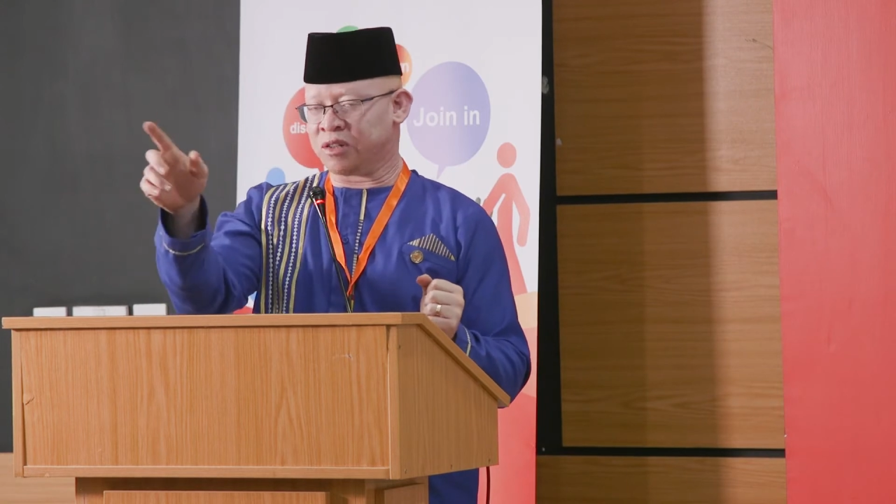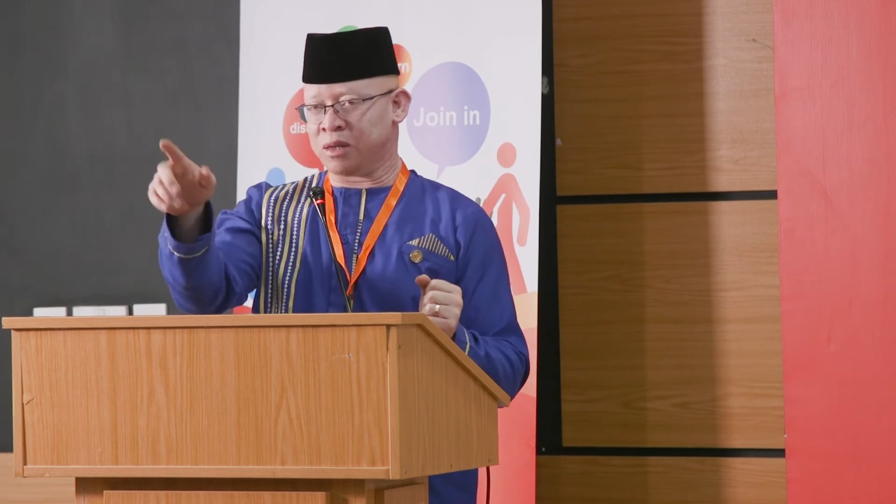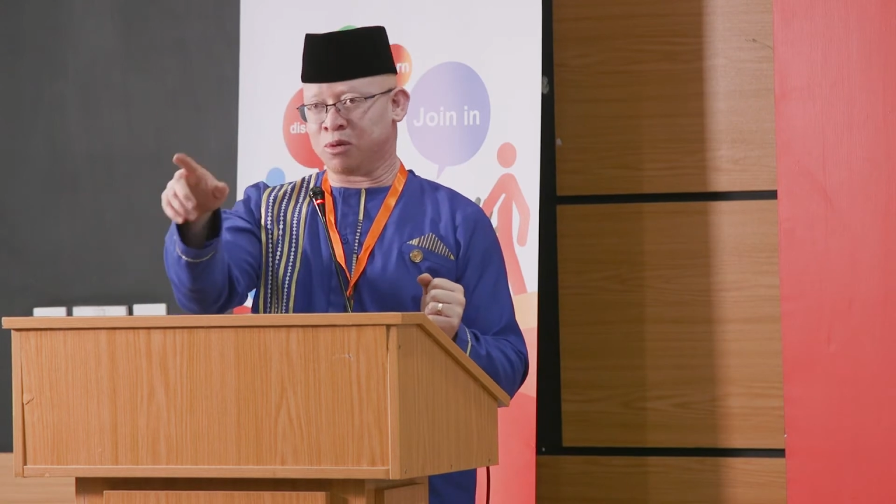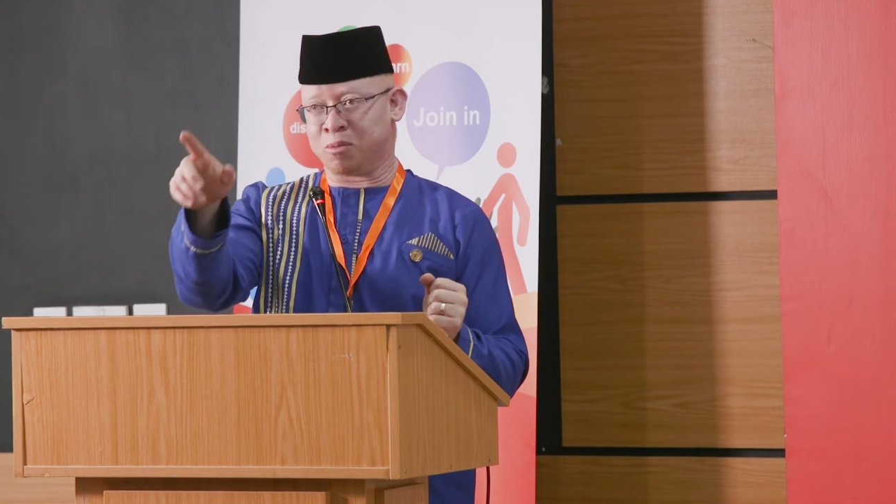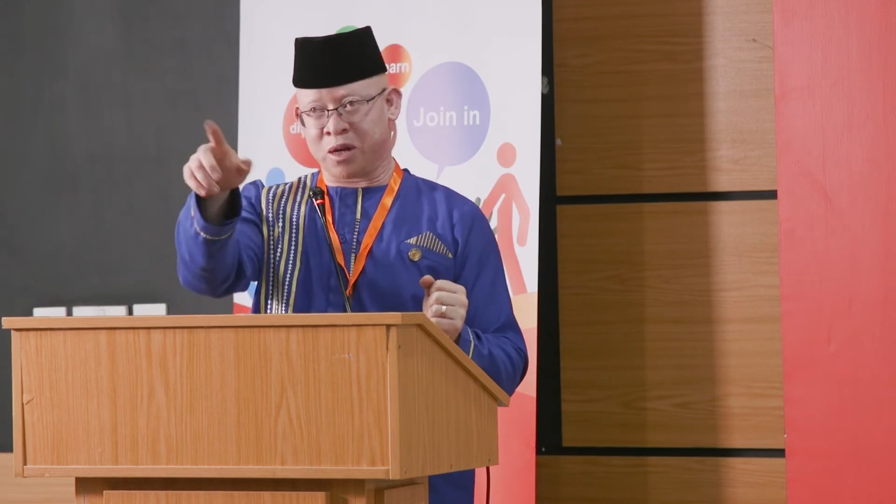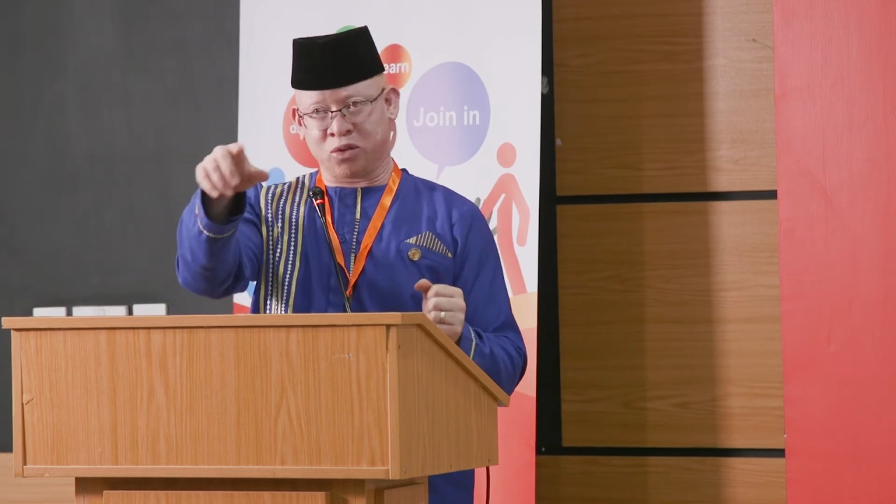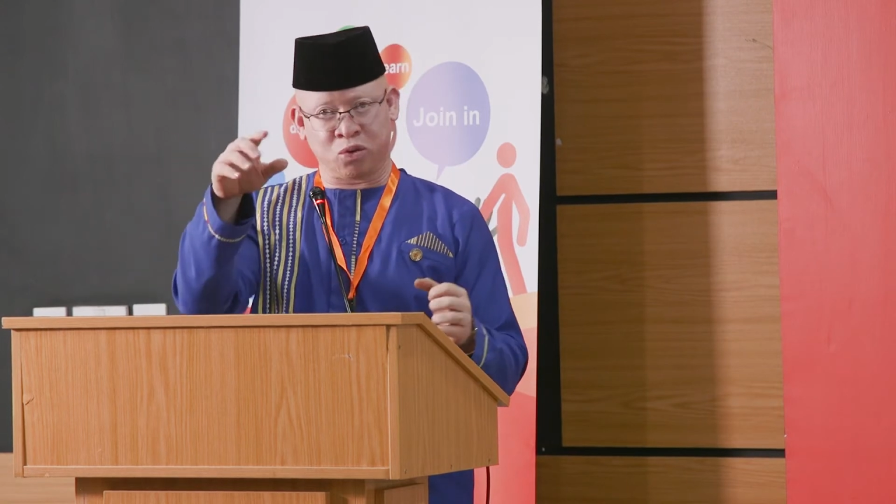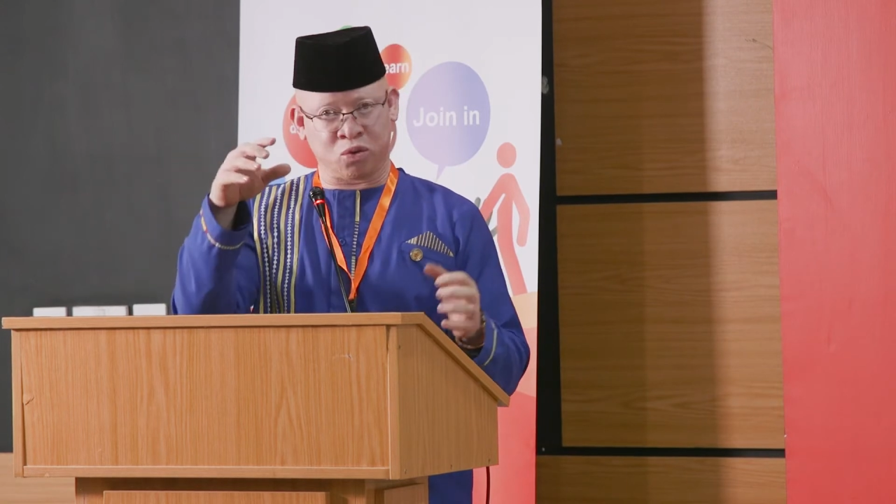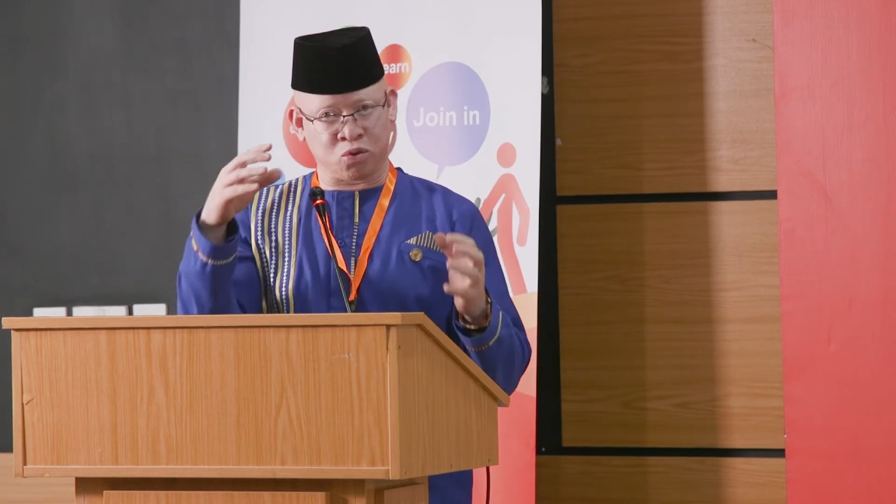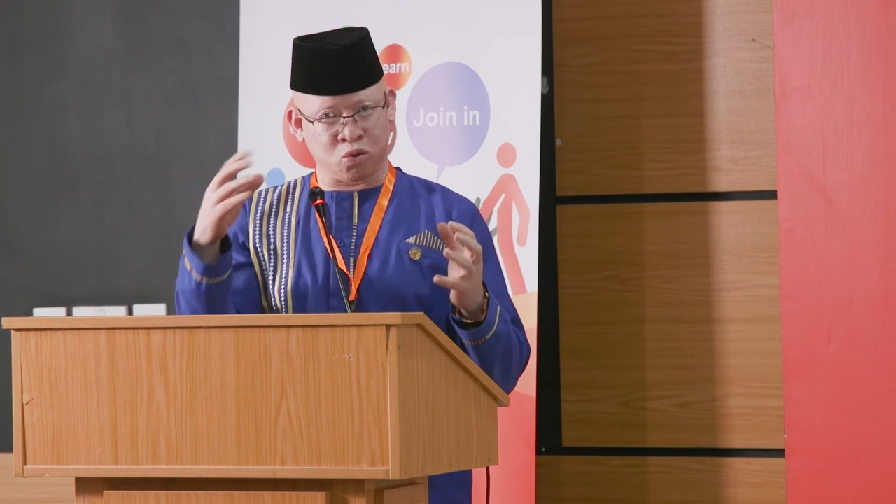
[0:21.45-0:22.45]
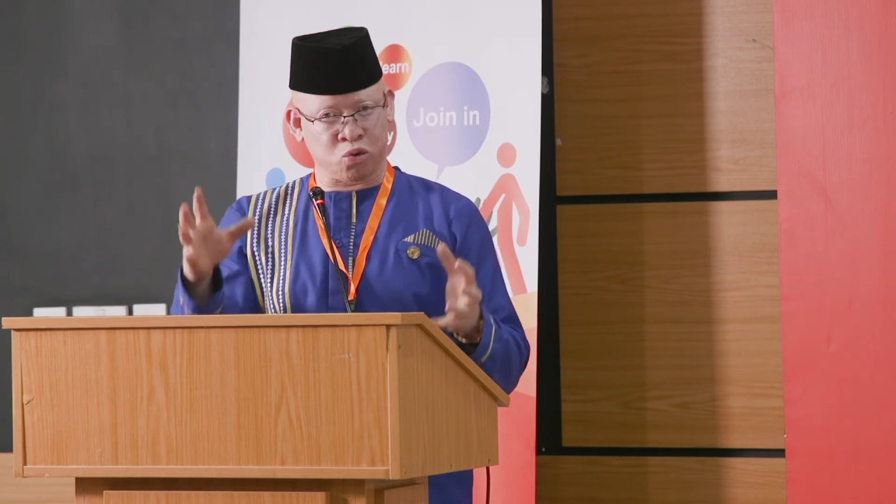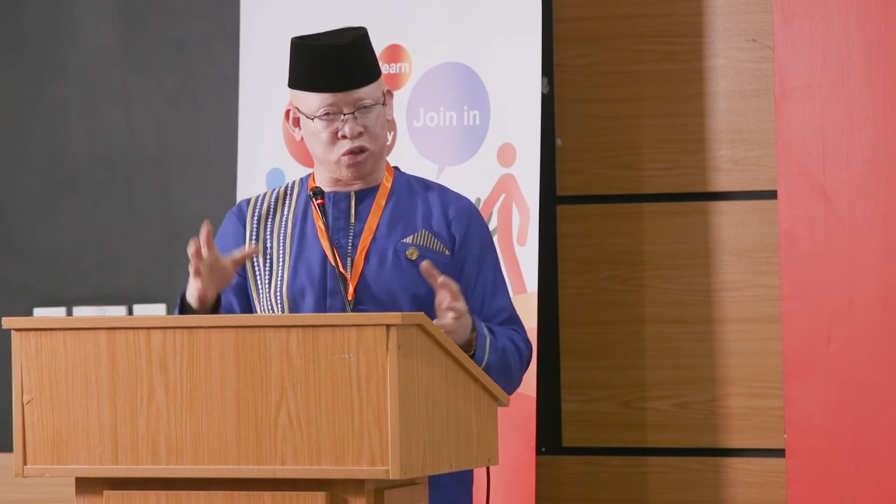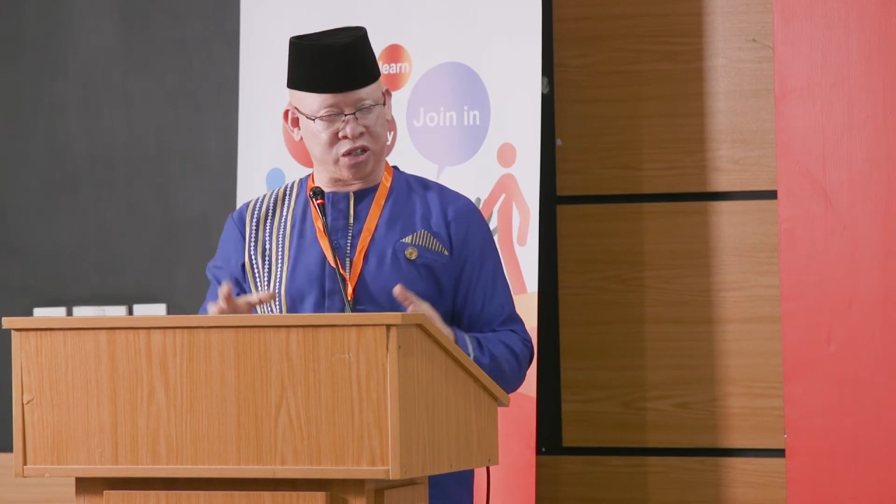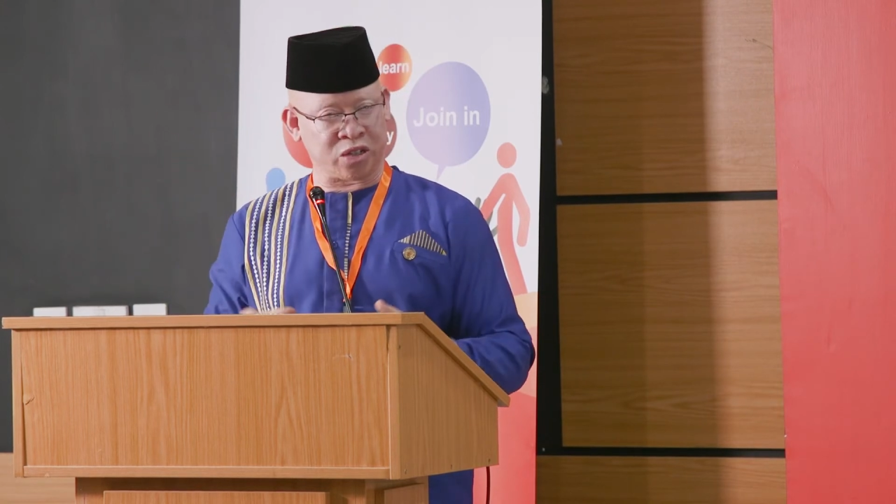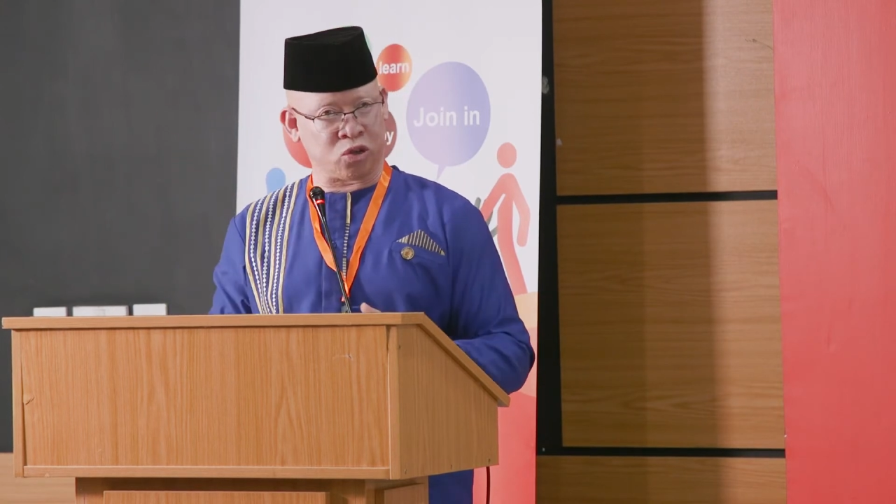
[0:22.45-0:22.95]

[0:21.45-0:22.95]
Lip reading: disabled person or two who is